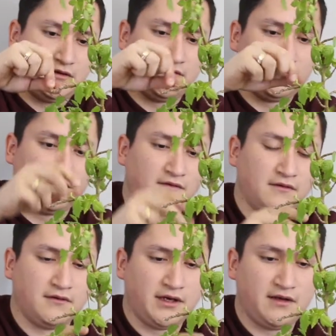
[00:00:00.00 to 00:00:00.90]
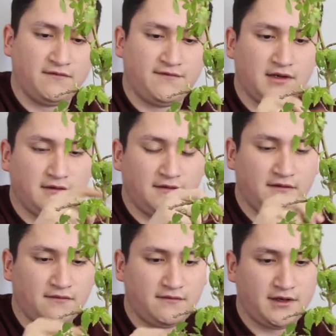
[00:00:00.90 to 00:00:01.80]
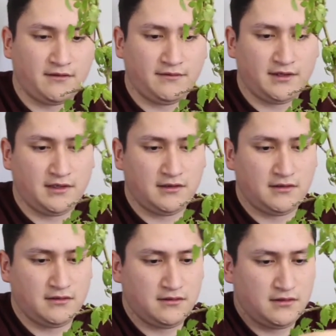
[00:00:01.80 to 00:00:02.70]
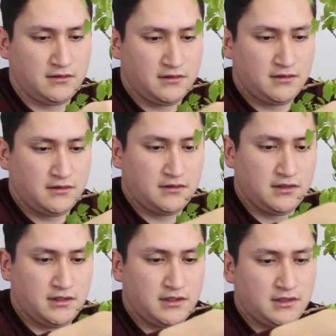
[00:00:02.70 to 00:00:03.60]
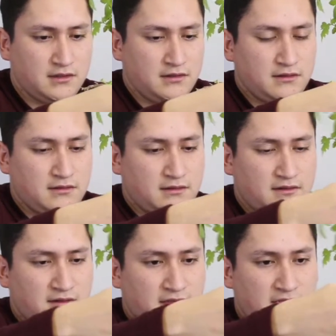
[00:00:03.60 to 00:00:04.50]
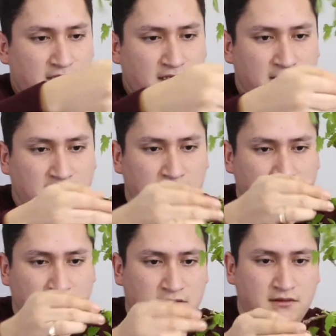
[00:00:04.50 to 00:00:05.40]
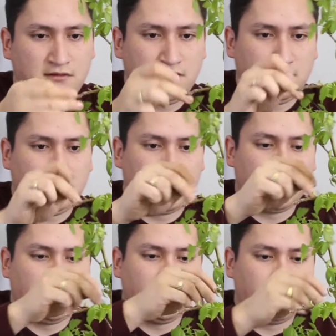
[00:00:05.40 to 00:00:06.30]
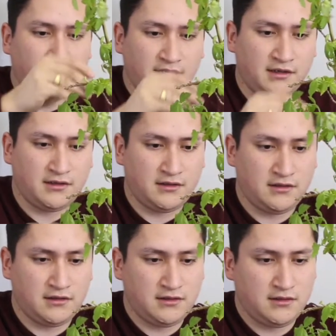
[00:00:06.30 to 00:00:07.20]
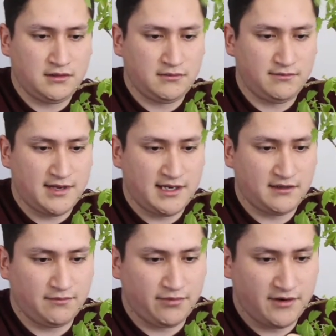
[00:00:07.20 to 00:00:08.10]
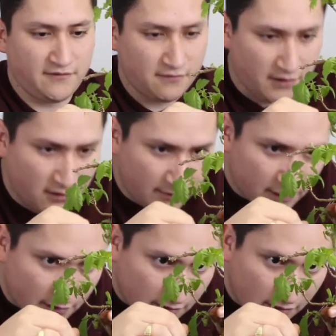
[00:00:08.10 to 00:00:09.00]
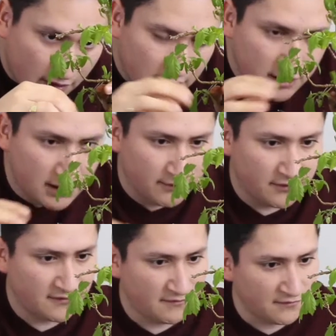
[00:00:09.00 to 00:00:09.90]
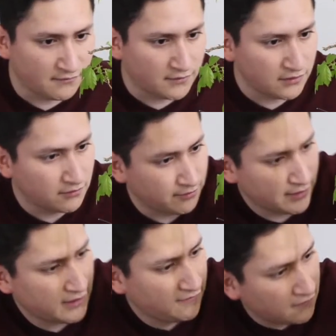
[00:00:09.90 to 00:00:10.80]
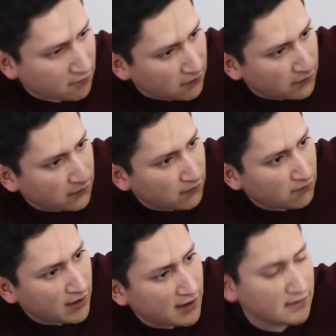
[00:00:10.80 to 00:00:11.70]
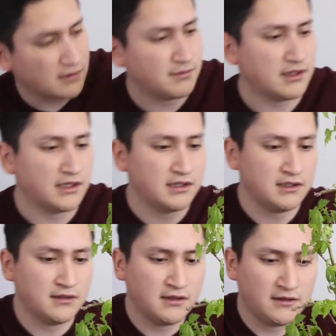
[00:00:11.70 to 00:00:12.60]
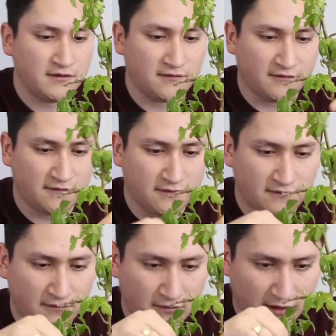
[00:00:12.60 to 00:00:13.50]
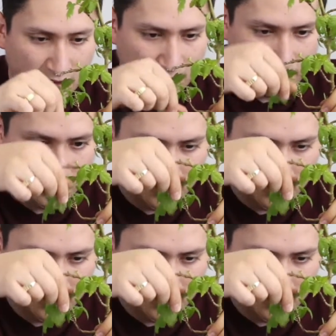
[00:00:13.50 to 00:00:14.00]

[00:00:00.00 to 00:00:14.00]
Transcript: I'm just going to go ahead and follow this one right over here, and then we're going to bring back the pressure right over here. I'm noticing some new buds growing right at the beginning, so I'm just going to go ahead and be